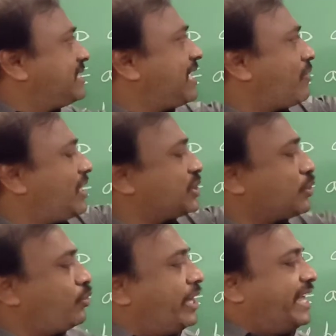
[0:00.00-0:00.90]
is equals
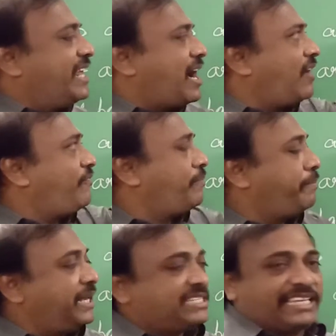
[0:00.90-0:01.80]
to area
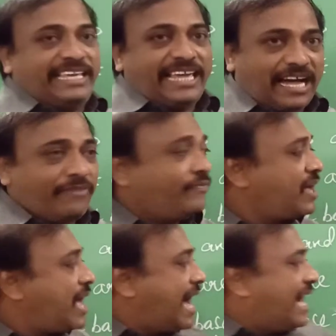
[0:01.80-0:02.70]
of BCF
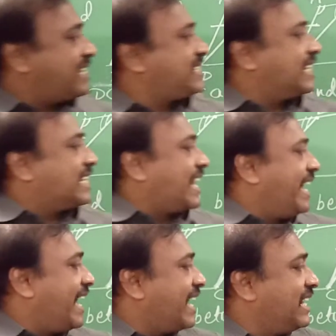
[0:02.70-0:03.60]
as the
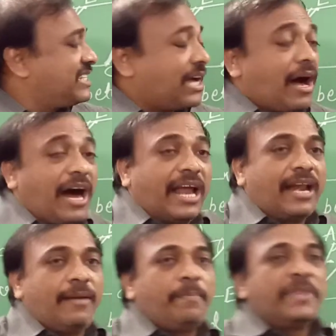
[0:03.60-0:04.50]
triangles are
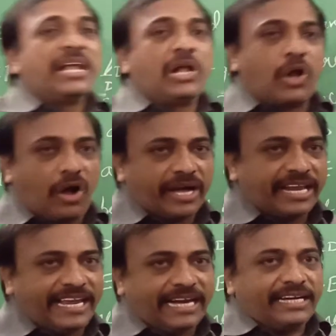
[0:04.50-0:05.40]

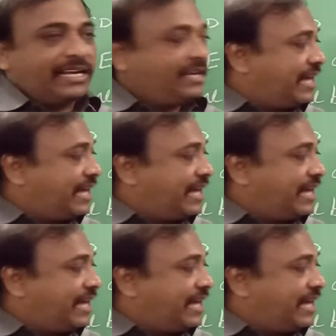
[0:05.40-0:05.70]
congruent.